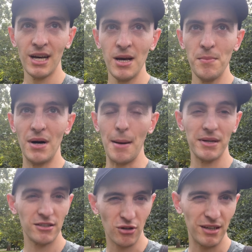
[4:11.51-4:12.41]
but I'm going to
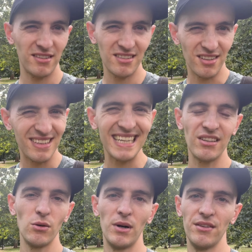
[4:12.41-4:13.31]
try to stick to the
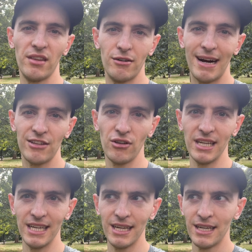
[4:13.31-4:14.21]
ones that are
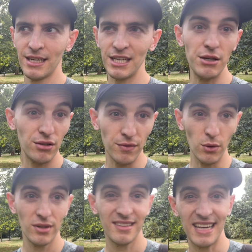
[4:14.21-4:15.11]
actually useful
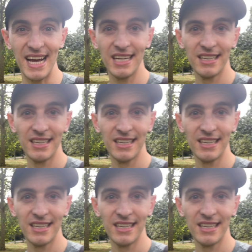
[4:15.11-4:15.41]
today.